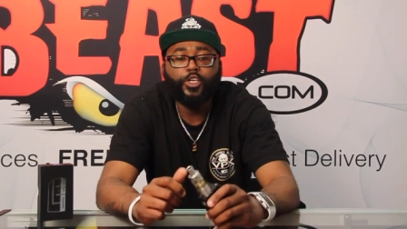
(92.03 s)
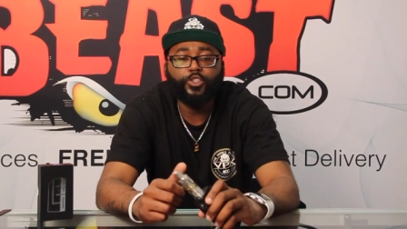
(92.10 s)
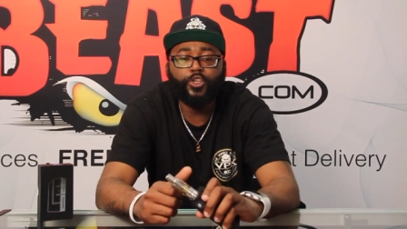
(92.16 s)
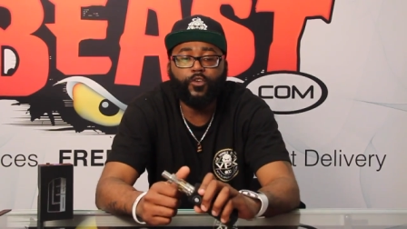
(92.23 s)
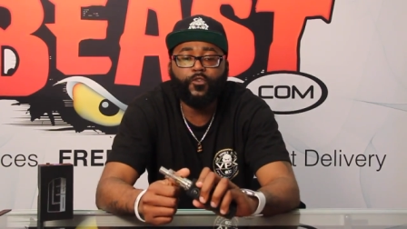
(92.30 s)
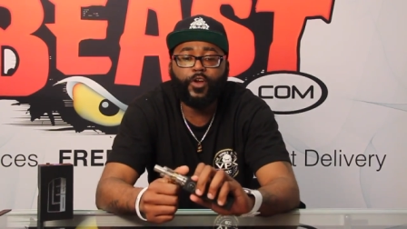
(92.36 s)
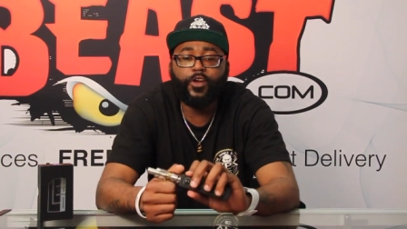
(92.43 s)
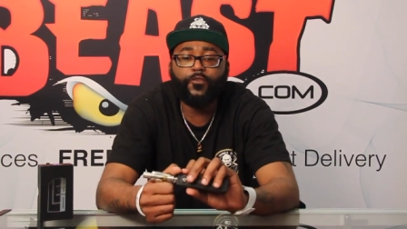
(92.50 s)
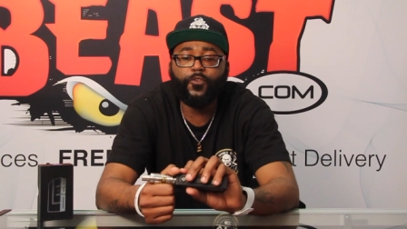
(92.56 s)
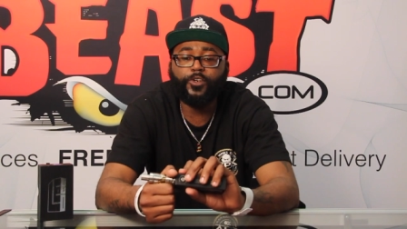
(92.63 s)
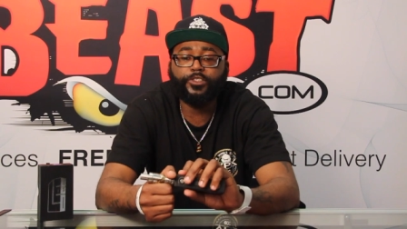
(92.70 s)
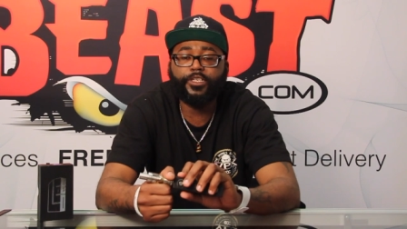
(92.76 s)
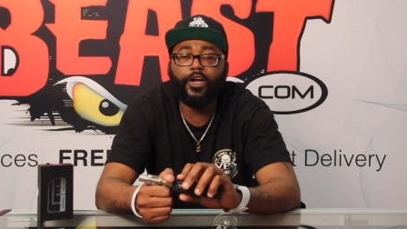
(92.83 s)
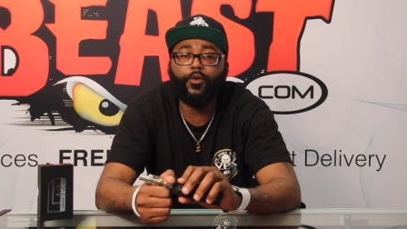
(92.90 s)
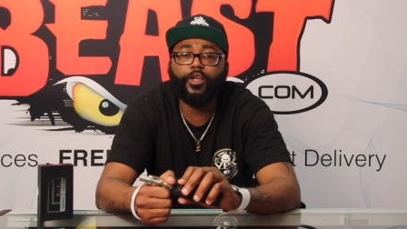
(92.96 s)
So very
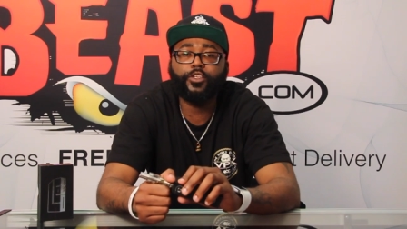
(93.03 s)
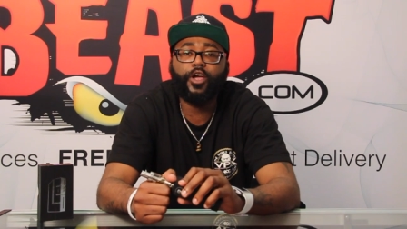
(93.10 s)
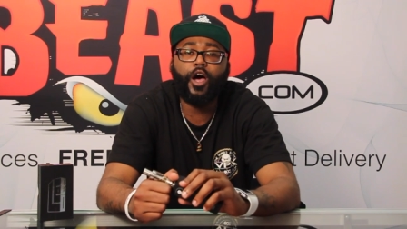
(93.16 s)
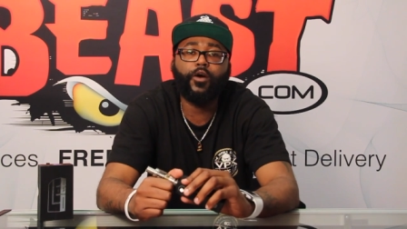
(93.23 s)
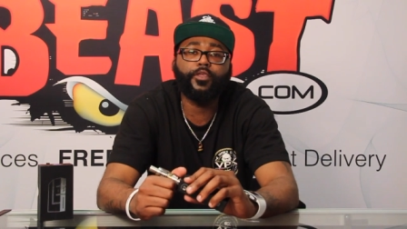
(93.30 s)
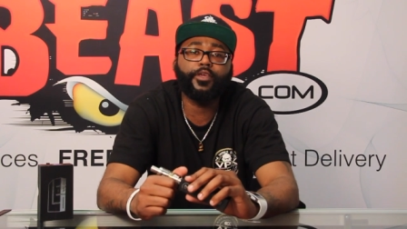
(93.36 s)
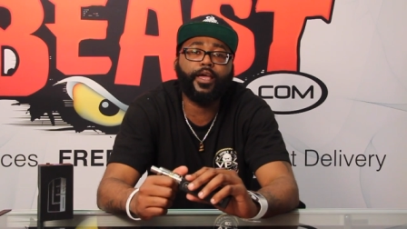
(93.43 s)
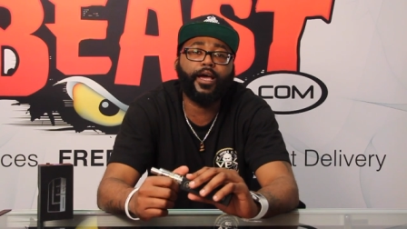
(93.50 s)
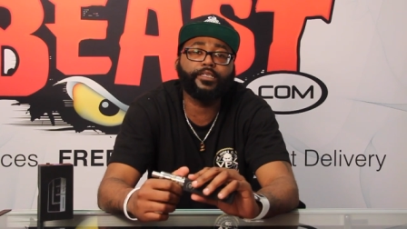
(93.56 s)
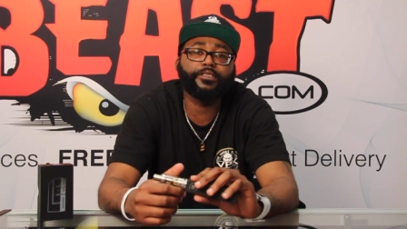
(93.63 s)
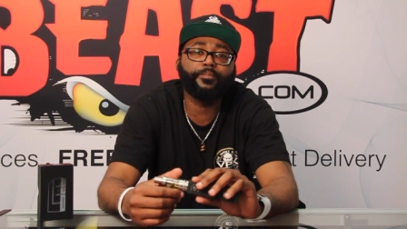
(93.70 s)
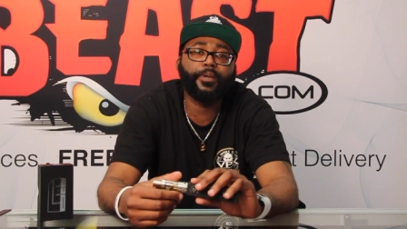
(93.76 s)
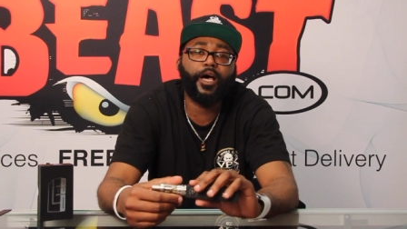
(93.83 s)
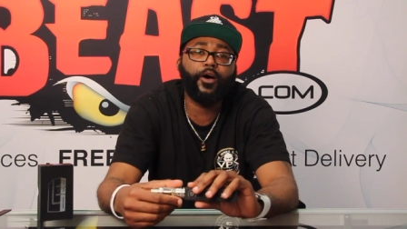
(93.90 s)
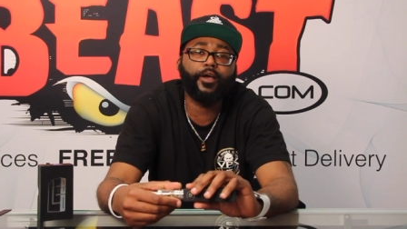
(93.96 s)
first thing I wanna talk with you
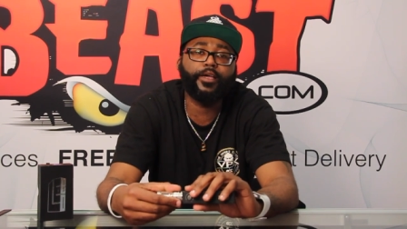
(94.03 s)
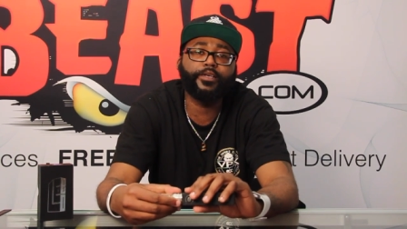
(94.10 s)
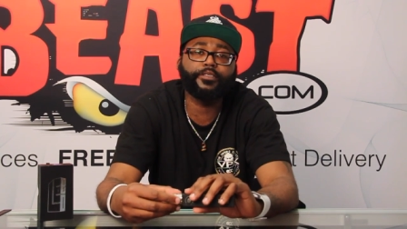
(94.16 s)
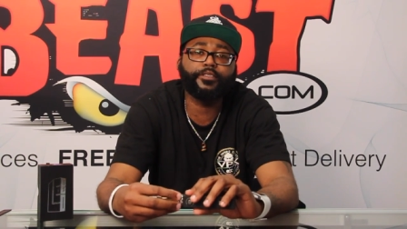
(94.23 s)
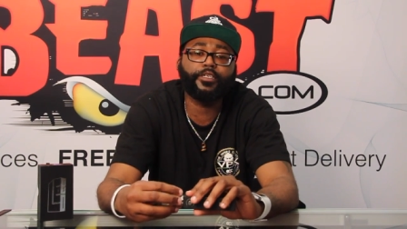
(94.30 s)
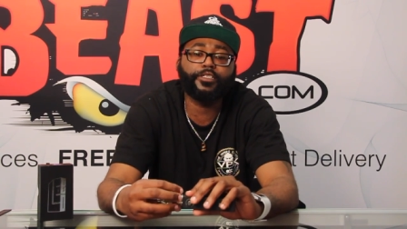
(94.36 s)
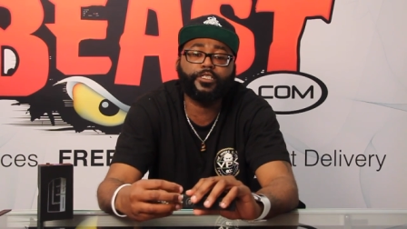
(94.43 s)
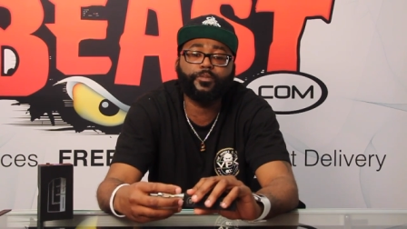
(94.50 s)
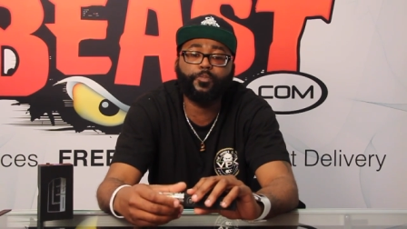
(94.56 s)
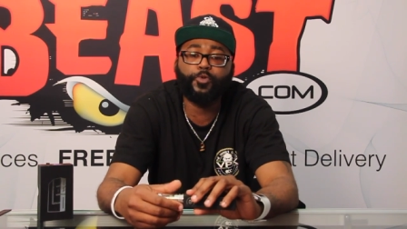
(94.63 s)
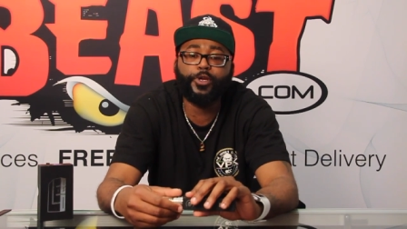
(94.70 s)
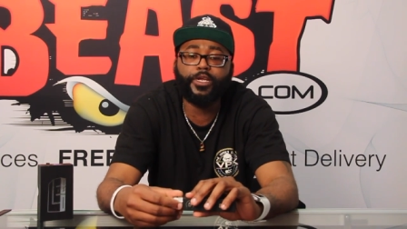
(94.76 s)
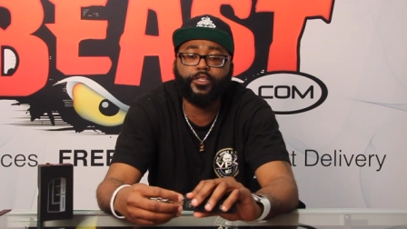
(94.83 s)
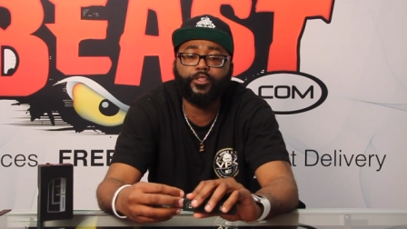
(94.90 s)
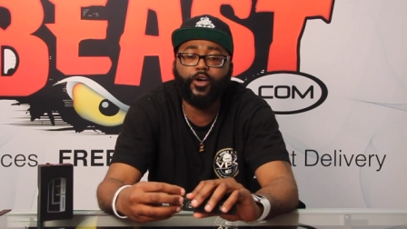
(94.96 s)
guys about is the
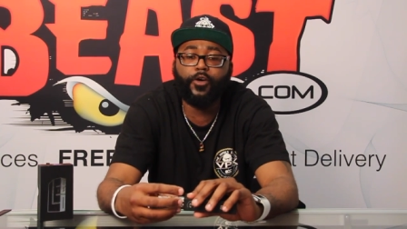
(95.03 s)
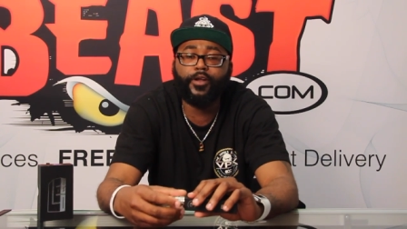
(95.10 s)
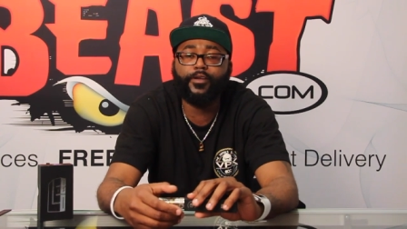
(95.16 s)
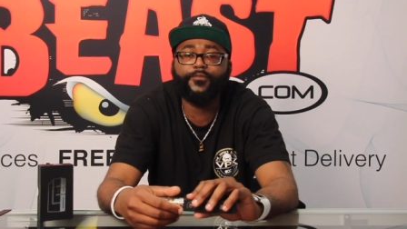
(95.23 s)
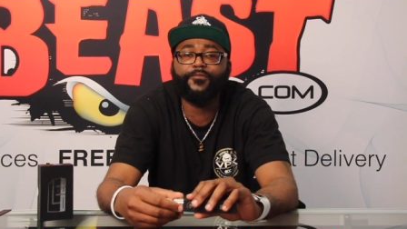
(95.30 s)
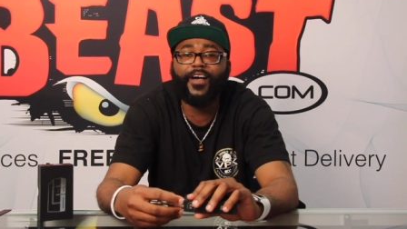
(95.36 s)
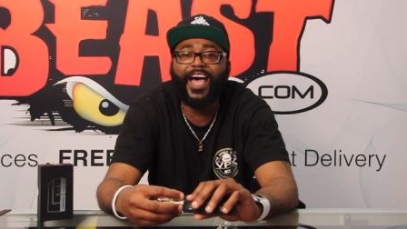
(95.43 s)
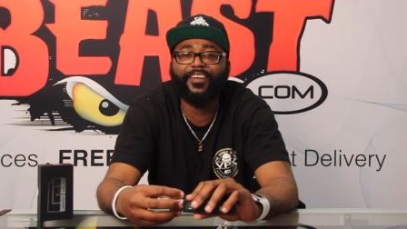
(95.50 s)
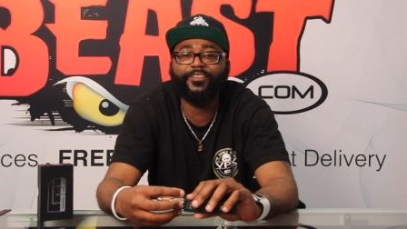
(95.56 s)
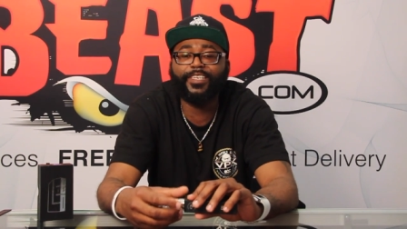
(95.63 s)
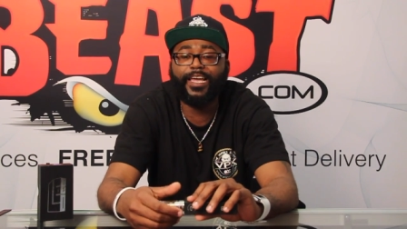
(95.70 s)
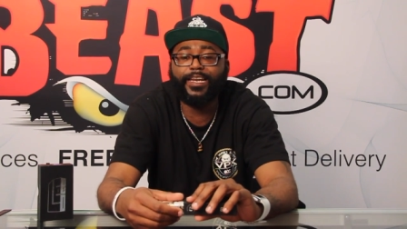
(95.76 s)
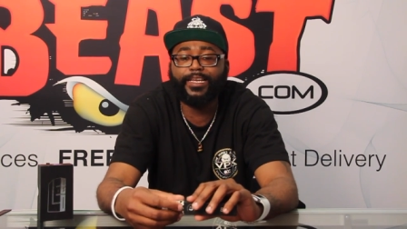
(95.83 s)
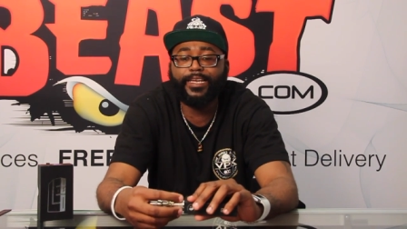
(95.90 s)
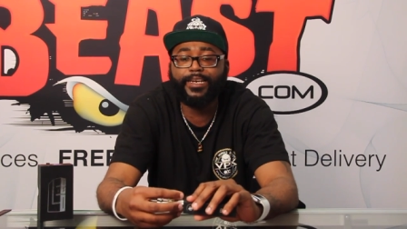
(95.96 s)
spring-loaded 510